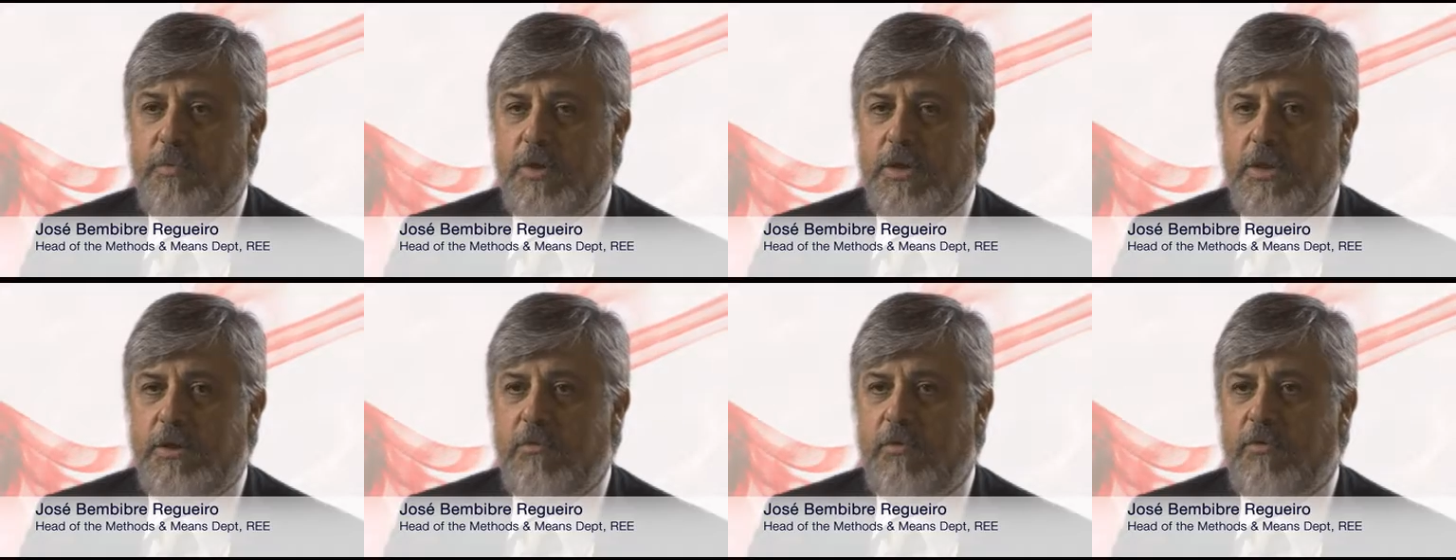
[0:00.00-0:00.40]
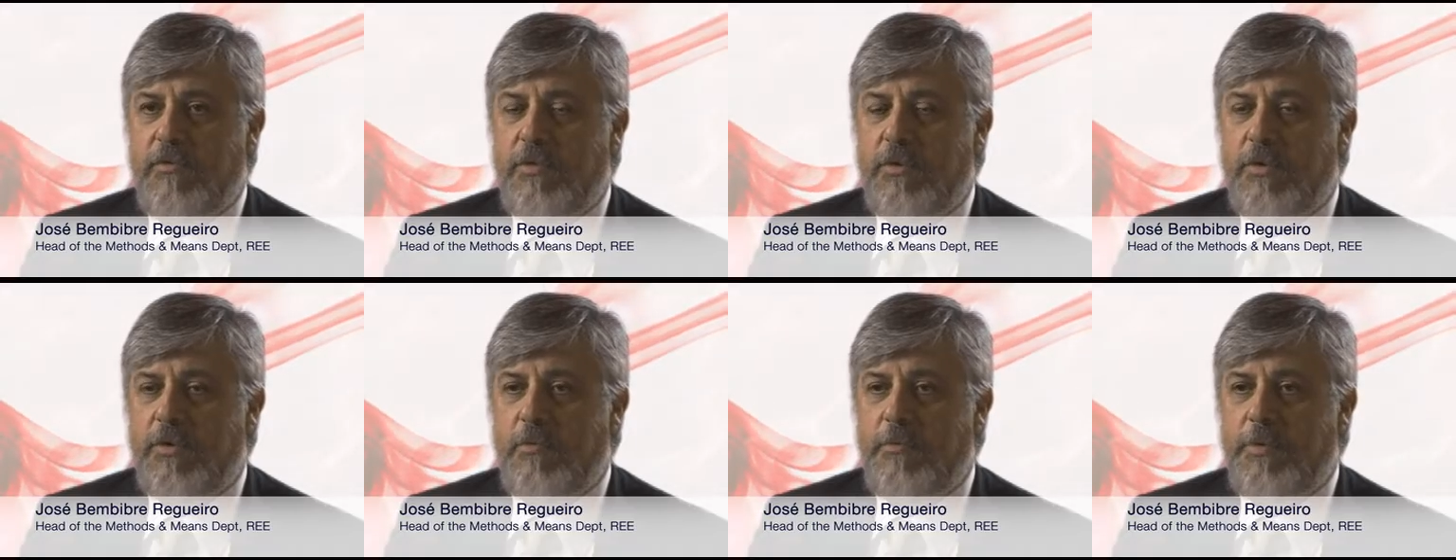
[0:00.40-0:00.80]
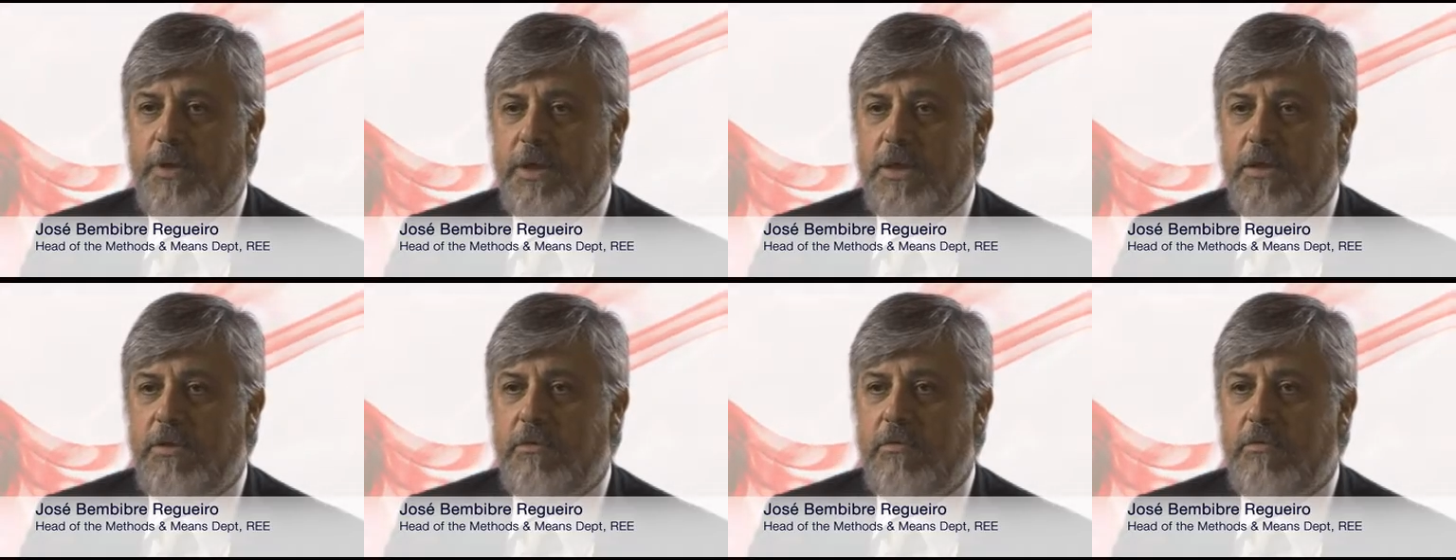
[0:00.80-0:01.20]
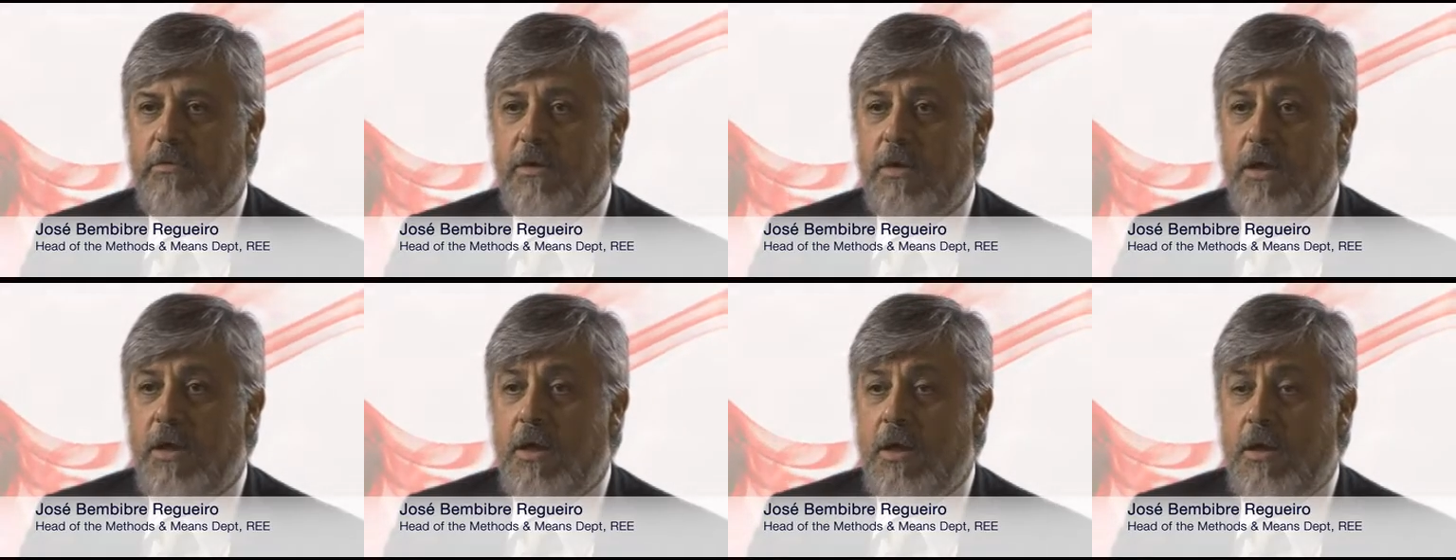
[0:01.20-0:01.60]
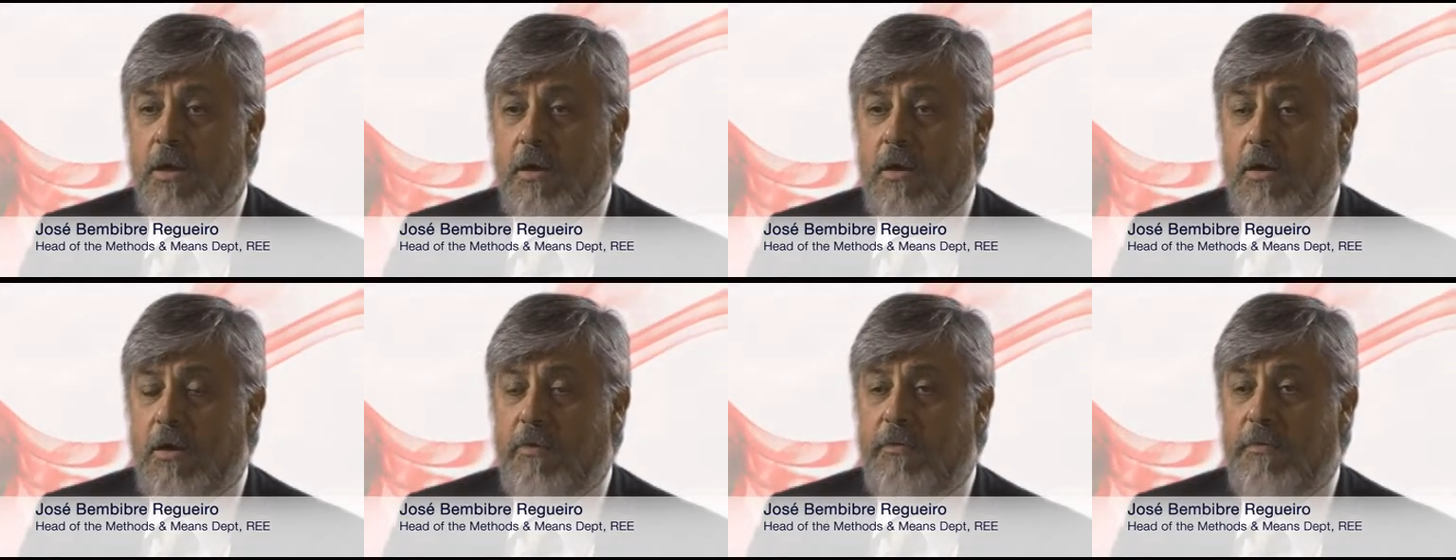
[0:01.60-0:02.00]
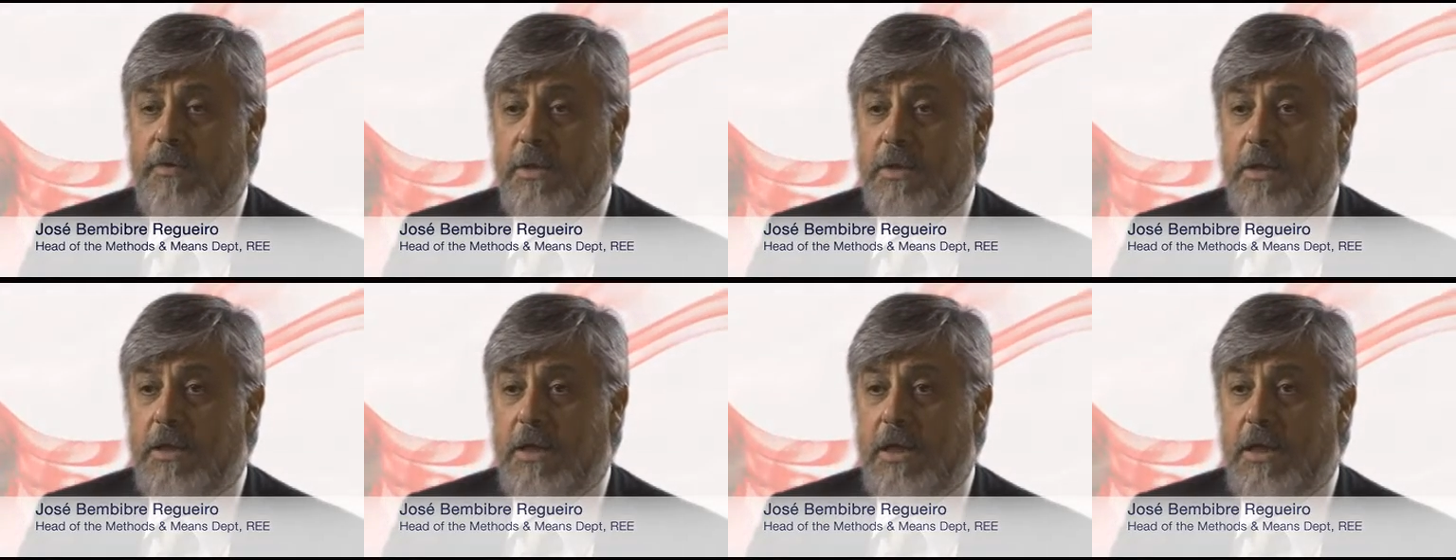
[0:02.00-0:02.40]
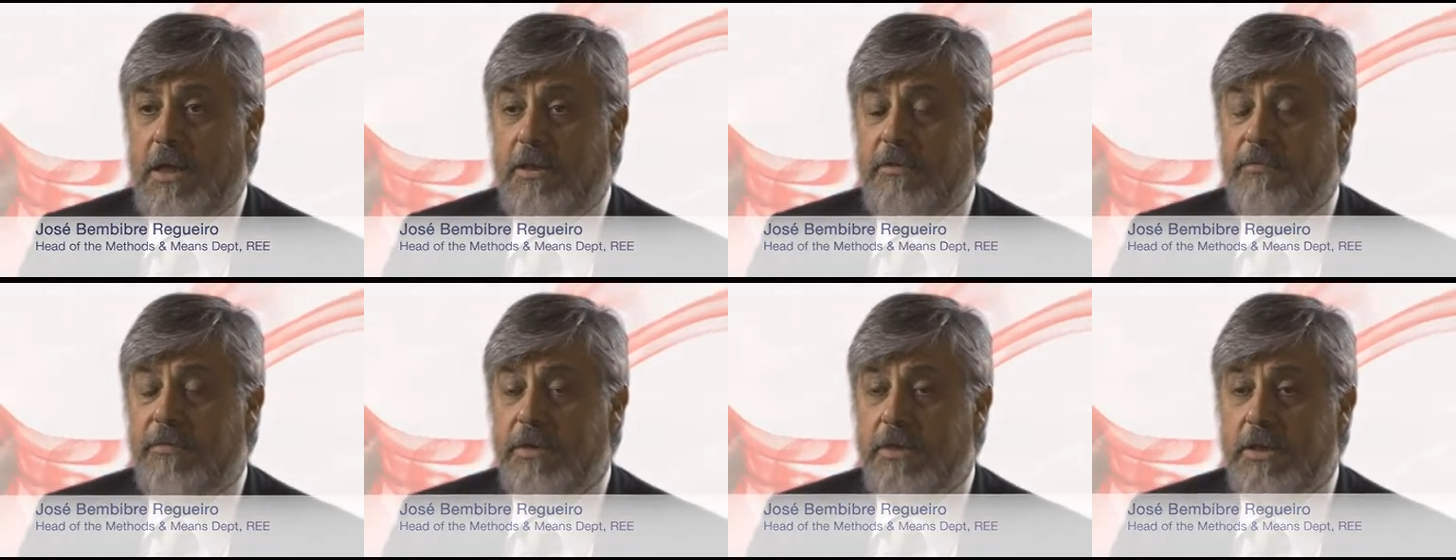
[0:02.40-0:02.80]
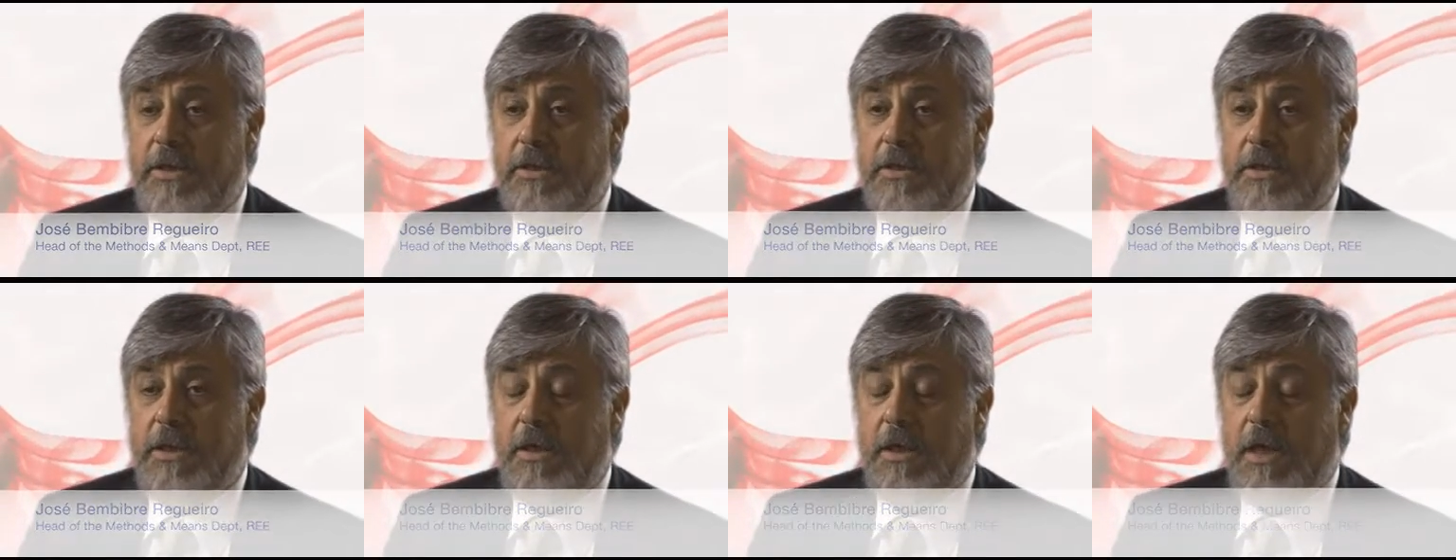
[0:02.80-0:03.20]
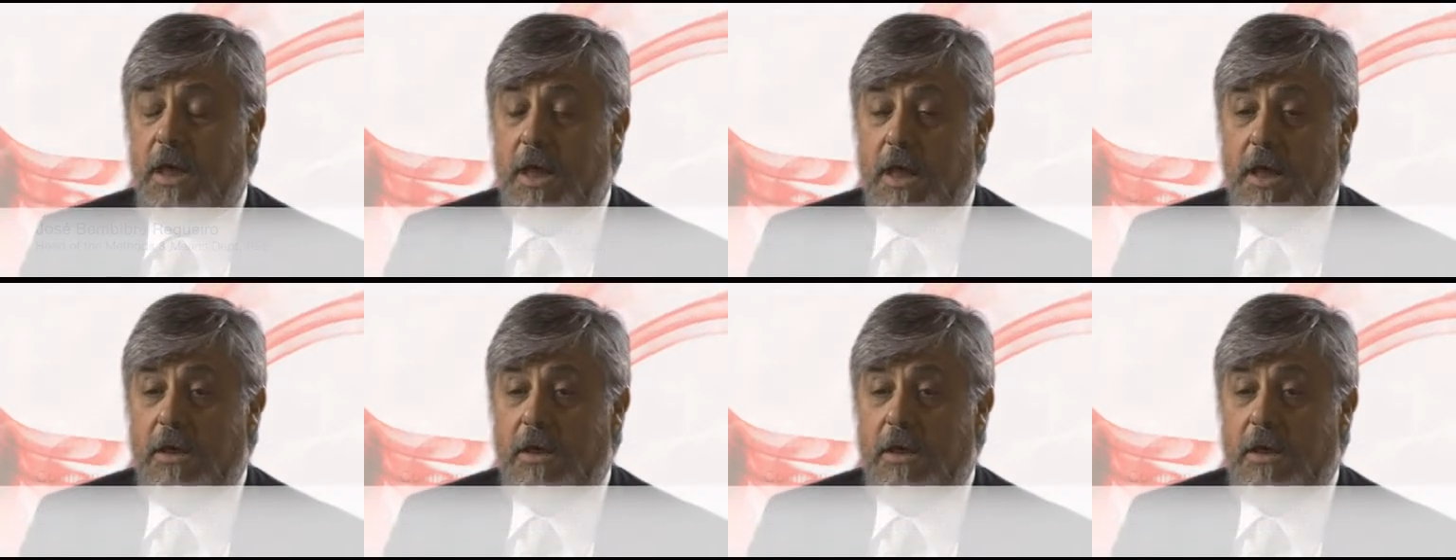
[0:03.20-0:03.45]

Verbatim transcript: responsible for the operation of the electric system